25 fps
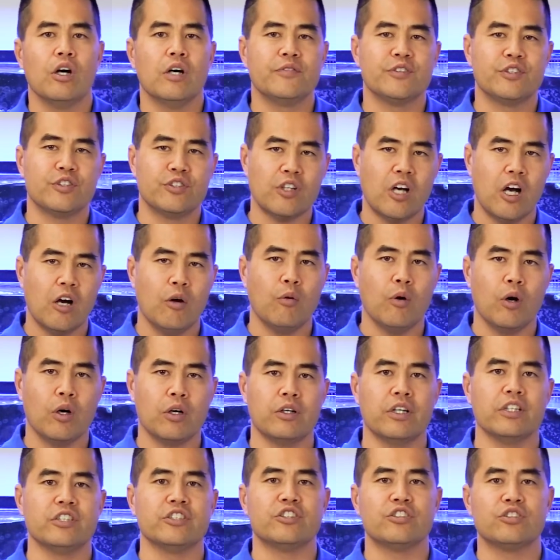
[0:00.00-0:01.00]
of salt
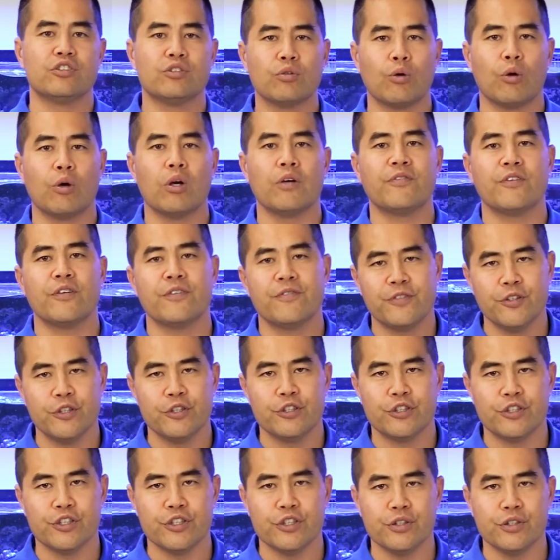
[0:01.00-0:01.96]
water and store it for future